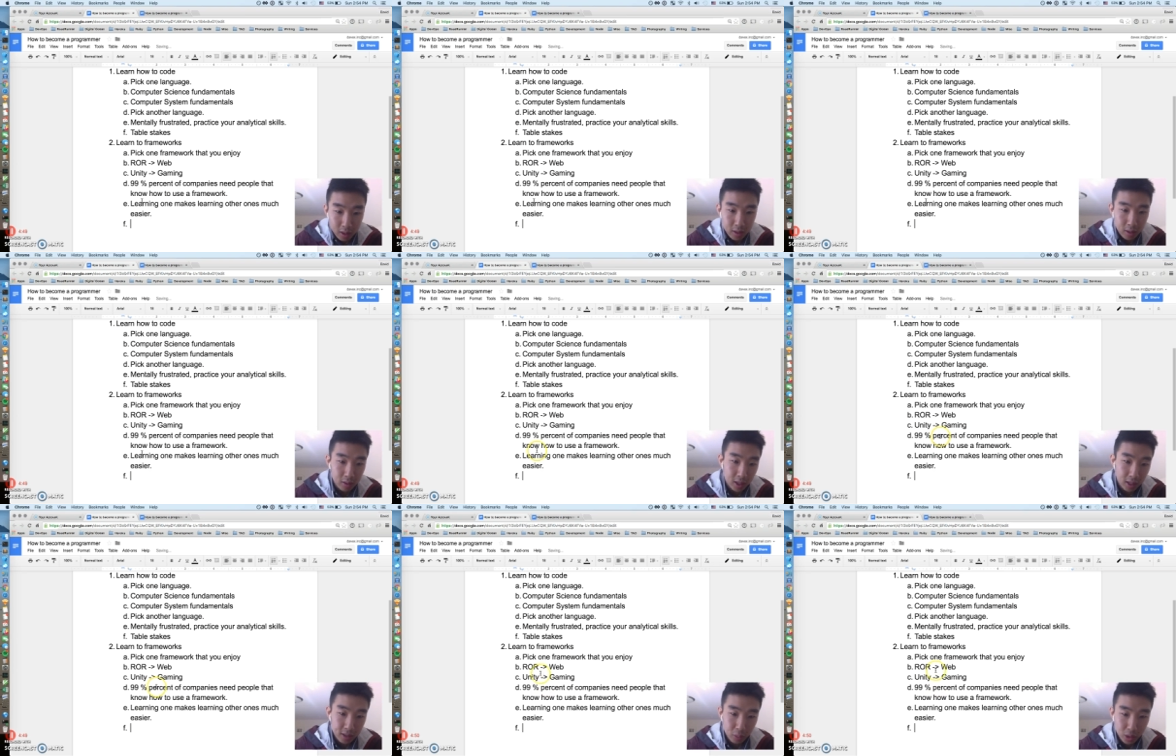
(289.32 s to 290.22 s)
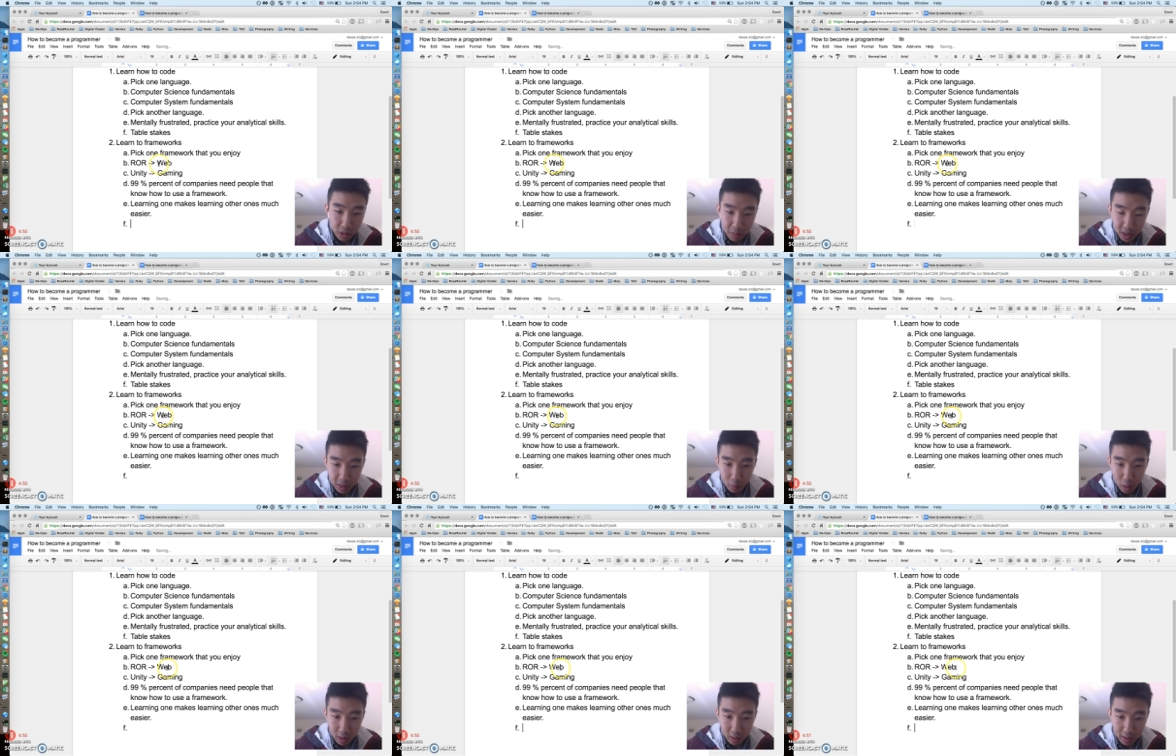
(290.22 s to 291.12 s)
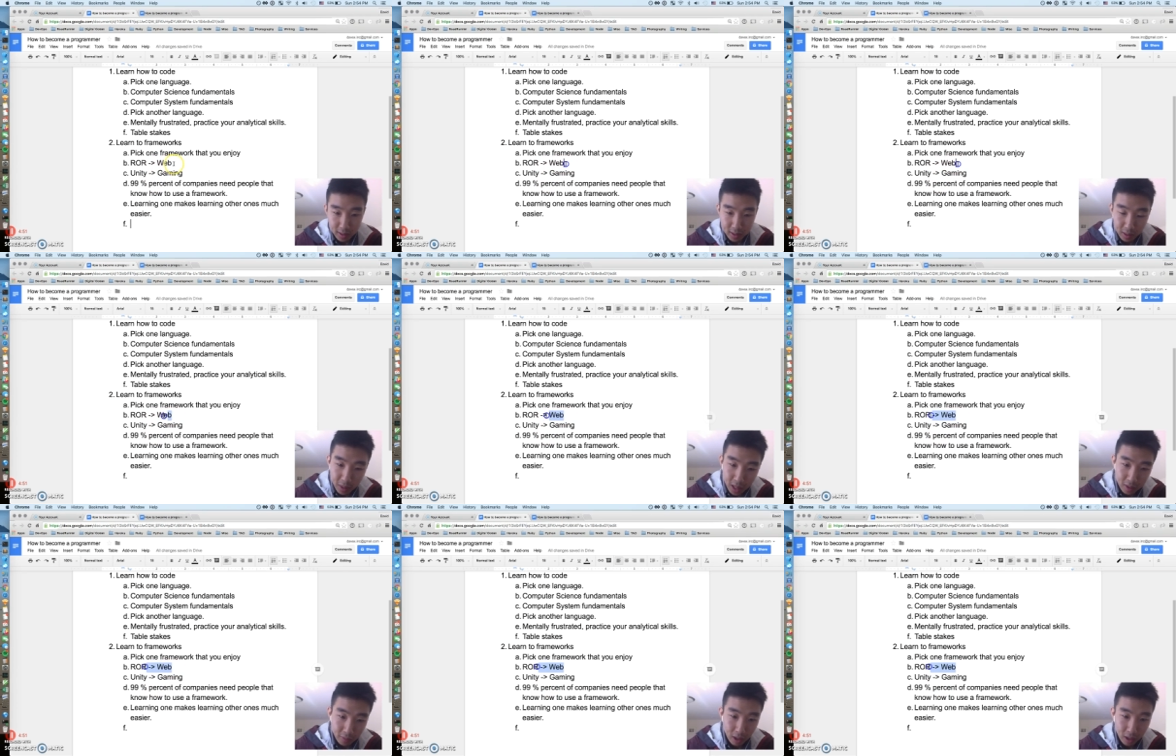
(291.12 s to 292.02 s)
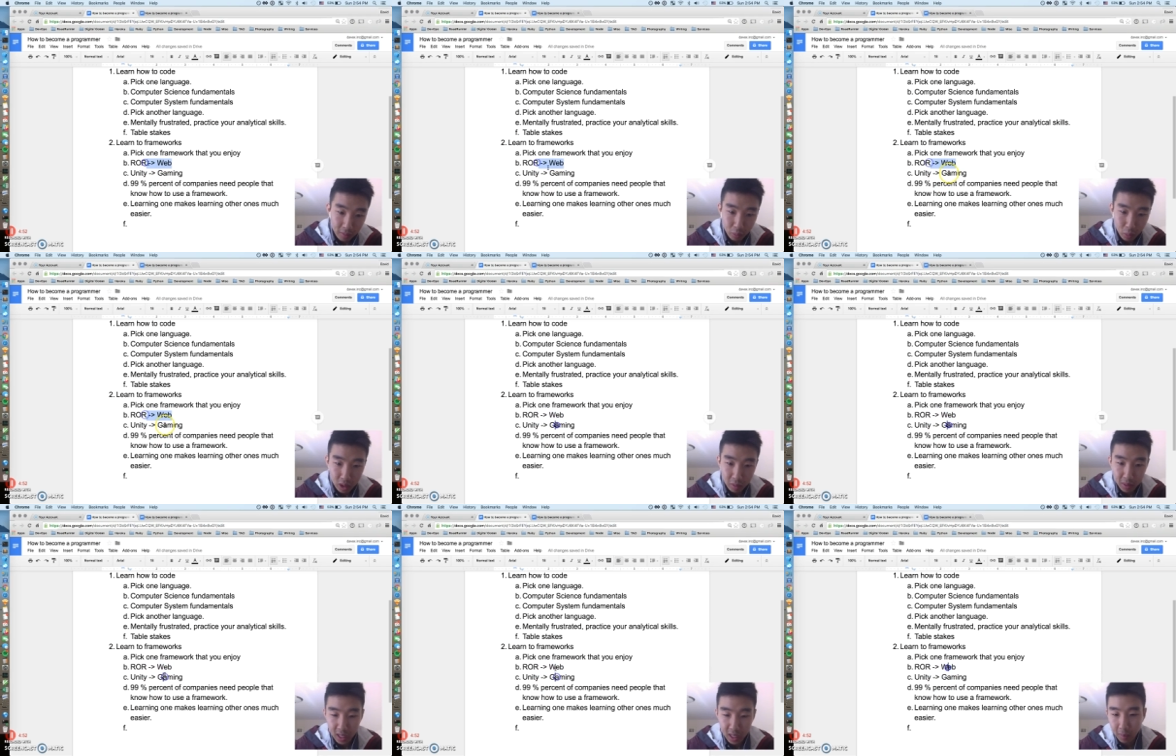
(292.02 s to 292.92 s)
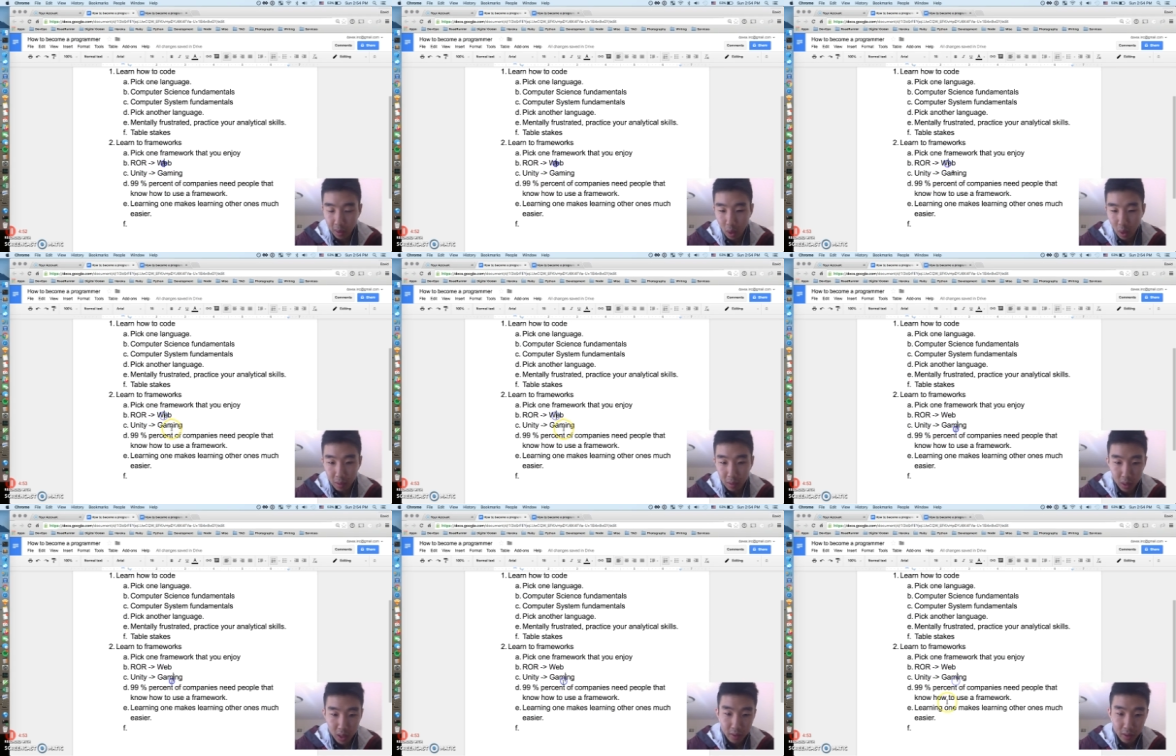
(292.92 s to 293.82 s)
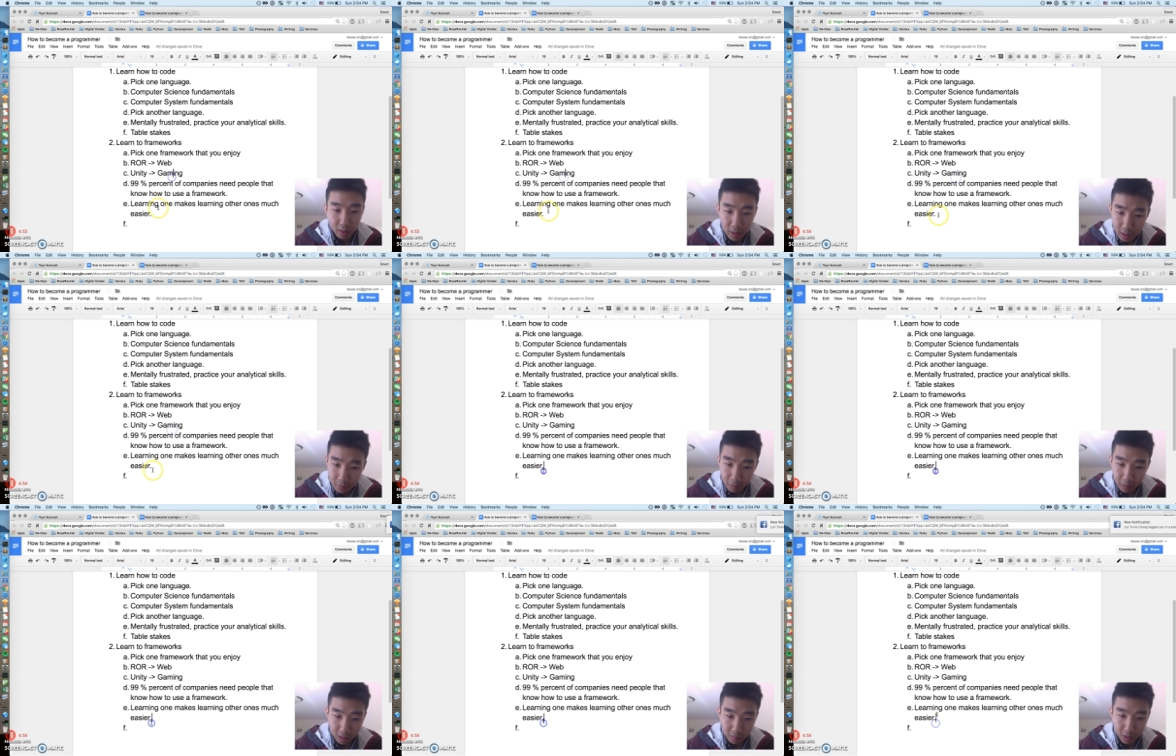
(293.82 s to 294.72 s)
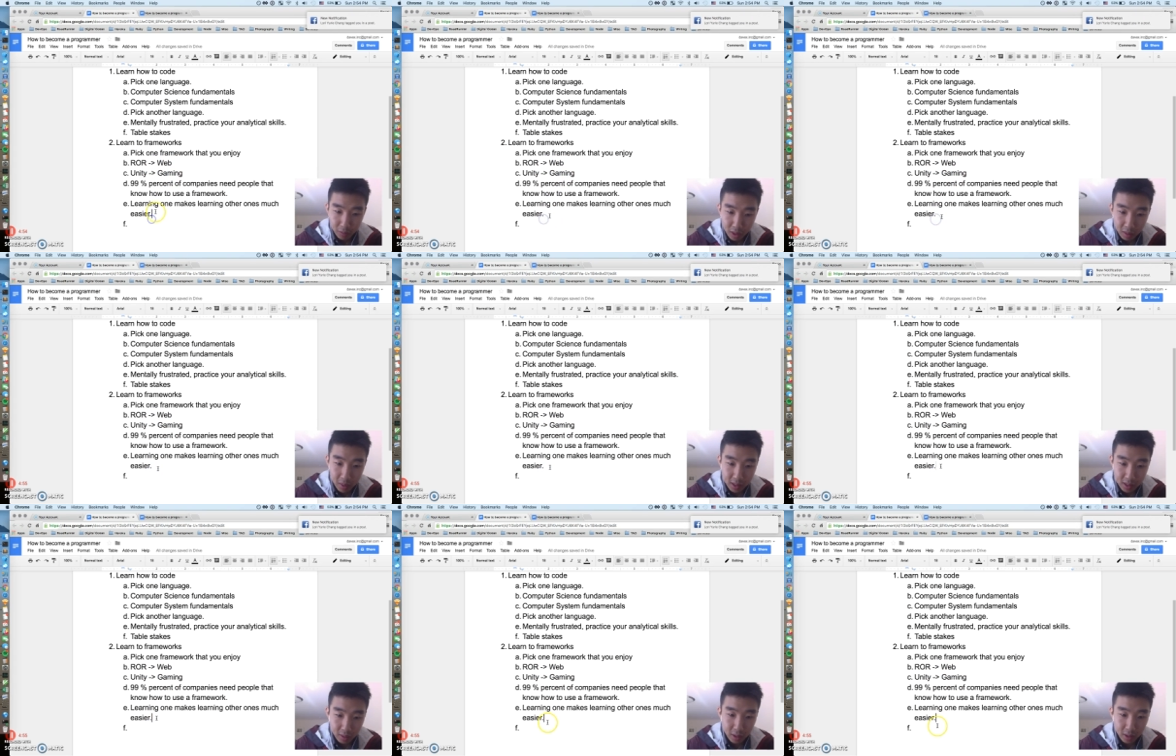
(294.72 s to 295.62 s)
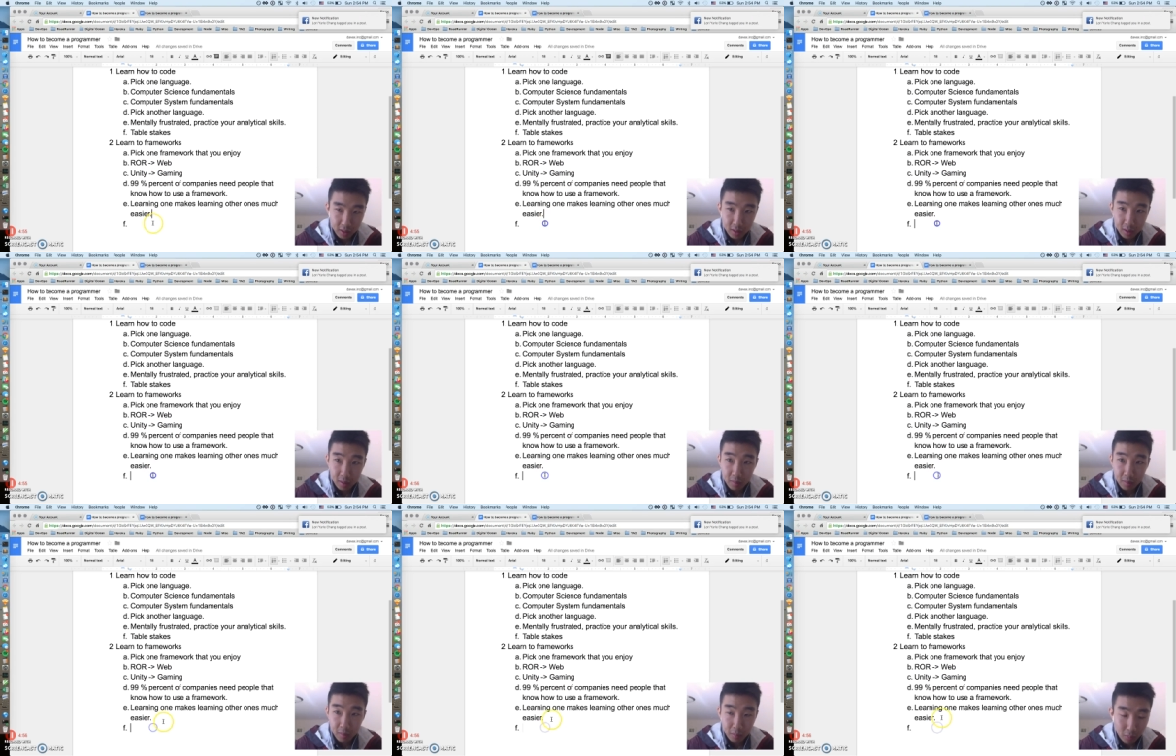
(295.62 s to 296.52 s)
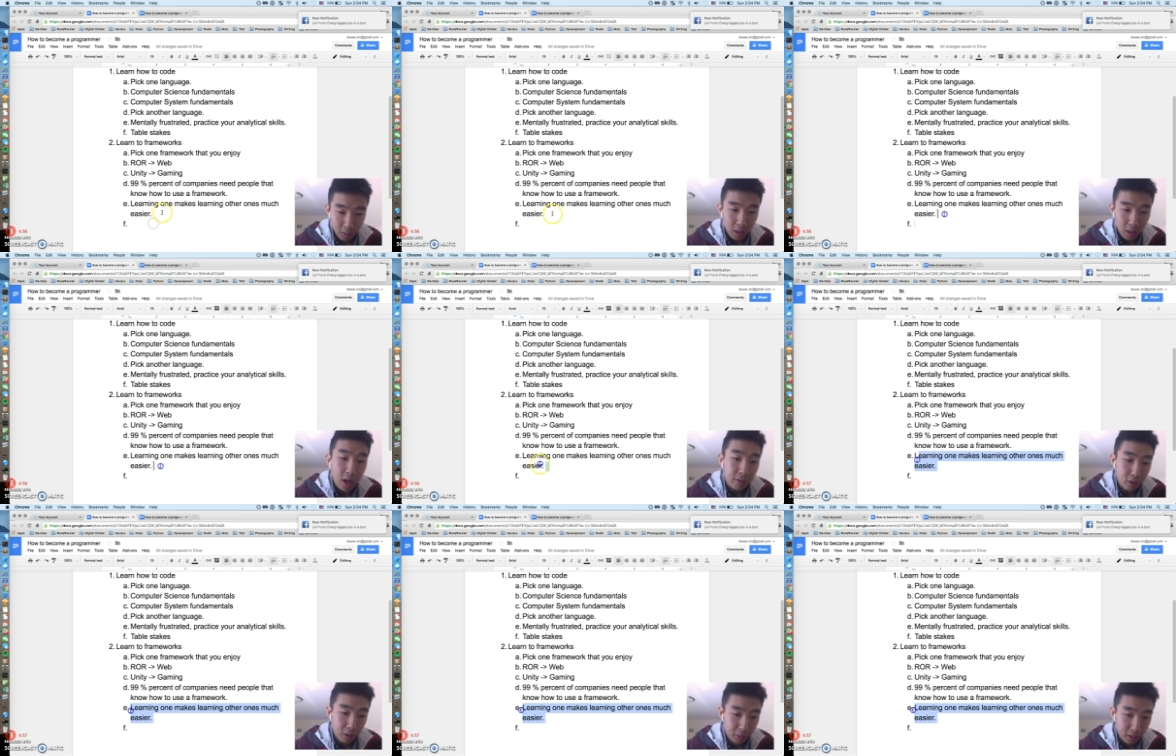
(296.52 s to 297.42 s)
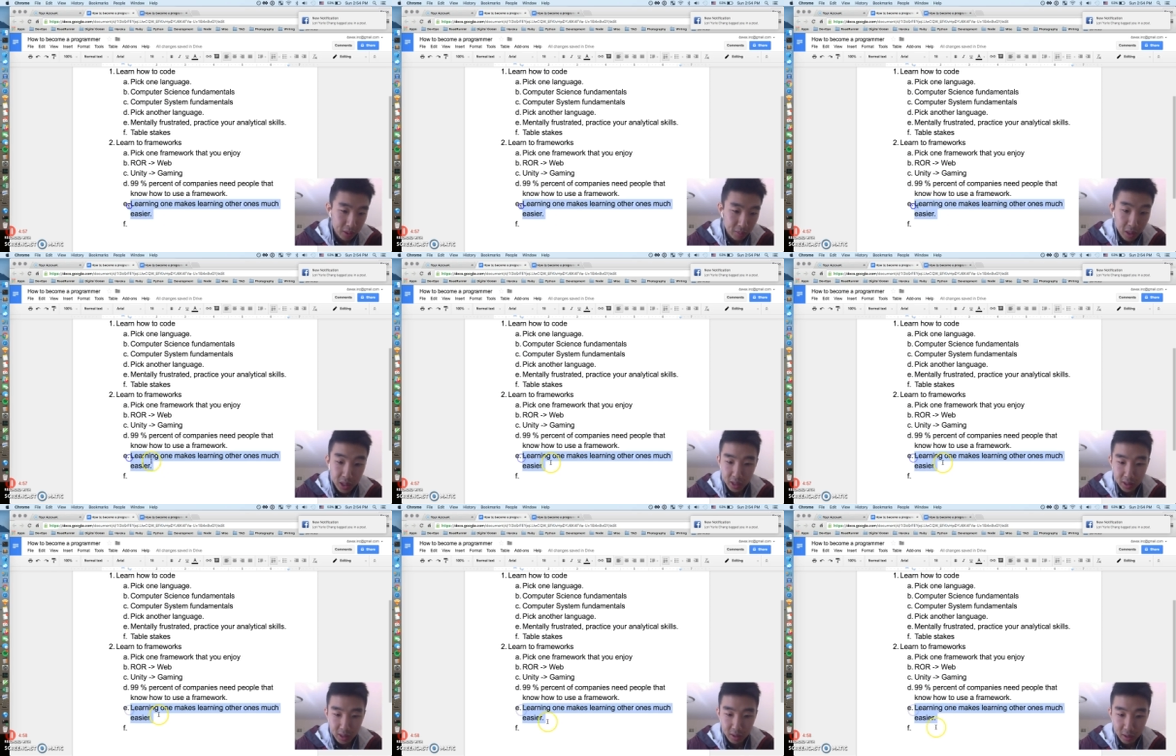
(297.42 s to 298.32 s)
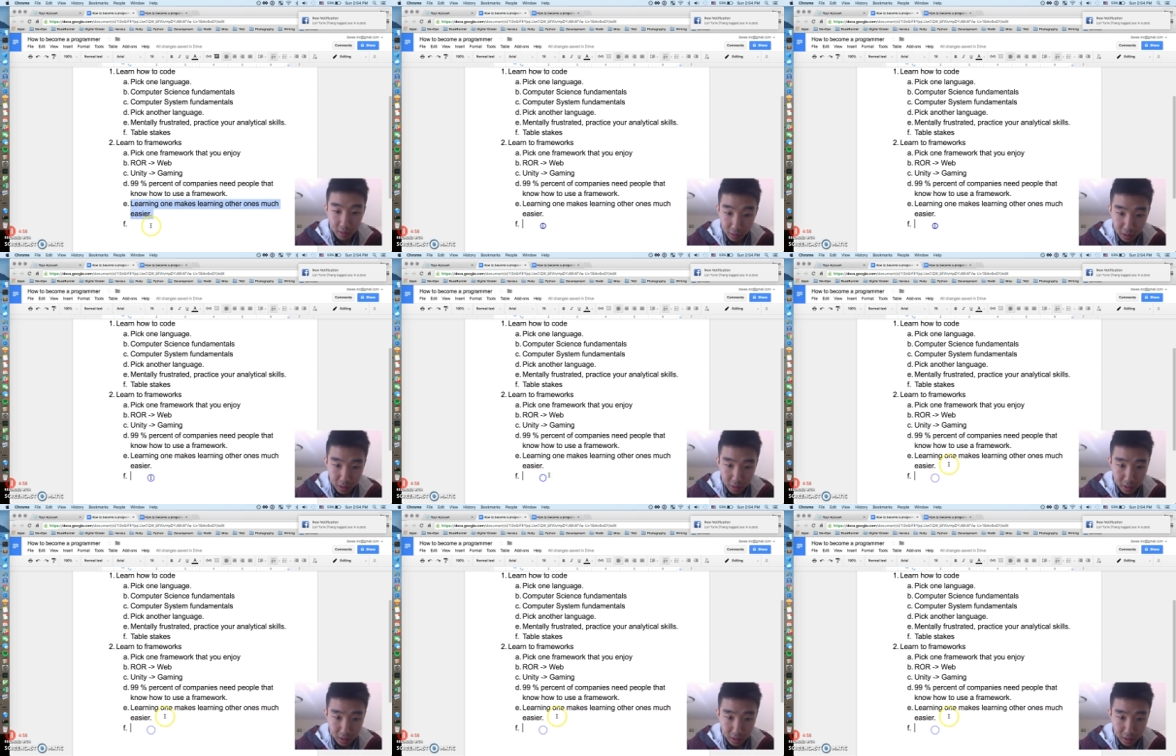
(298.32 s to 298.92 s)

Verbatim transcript: So the key is once you pick up one in some kind of realm, whether it be gaming, web, or whatever, um, it really makes learning a lot of frameworks much easier in the future.